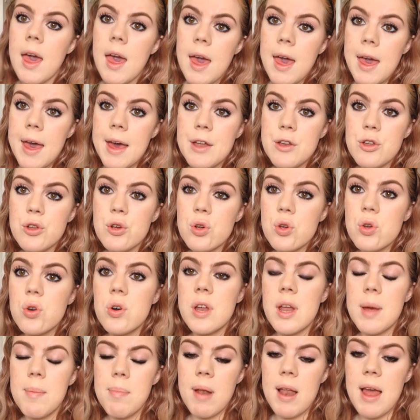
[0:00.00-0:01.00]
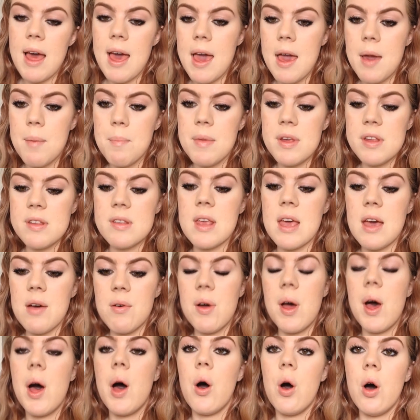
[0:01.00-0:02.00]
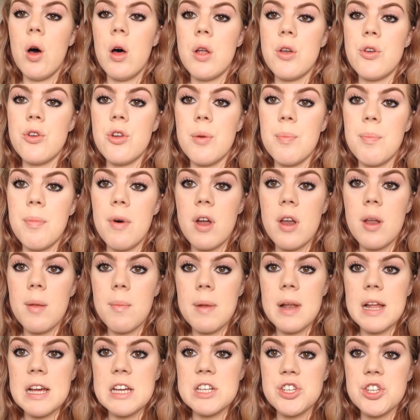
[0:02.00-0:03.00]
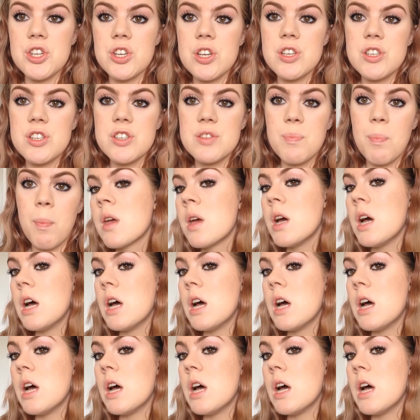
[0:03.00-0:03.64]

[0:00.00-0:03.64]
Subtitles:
And you could apply mascara on your bottom lashes.